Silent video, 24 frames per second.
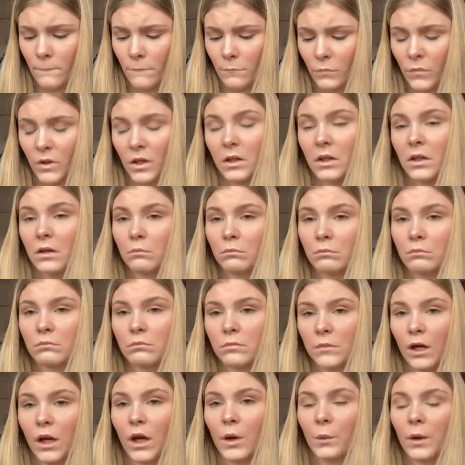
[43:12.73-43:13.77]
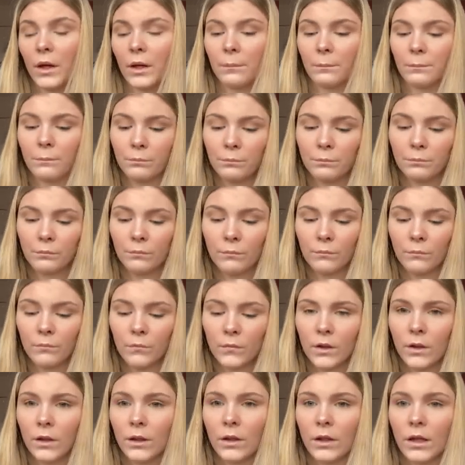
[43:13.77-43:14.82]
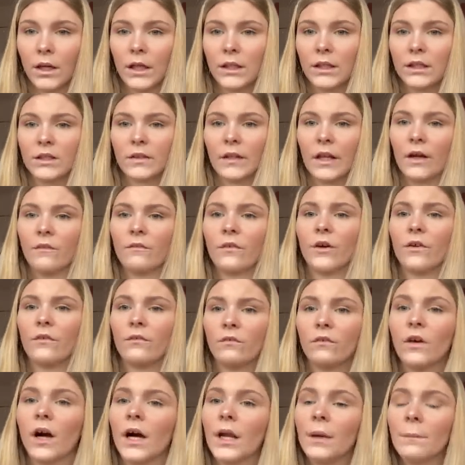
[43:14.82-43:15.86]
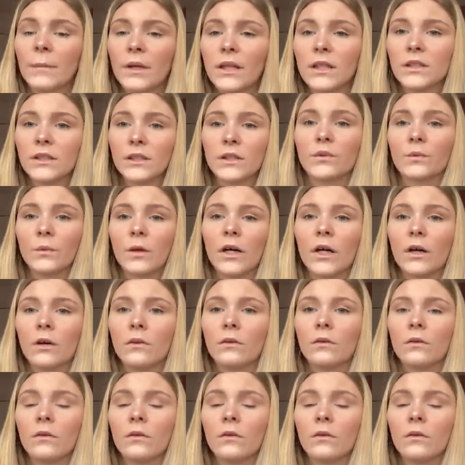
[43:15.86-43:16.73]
Yeah, lightweight, and it's like a very fine mist as well.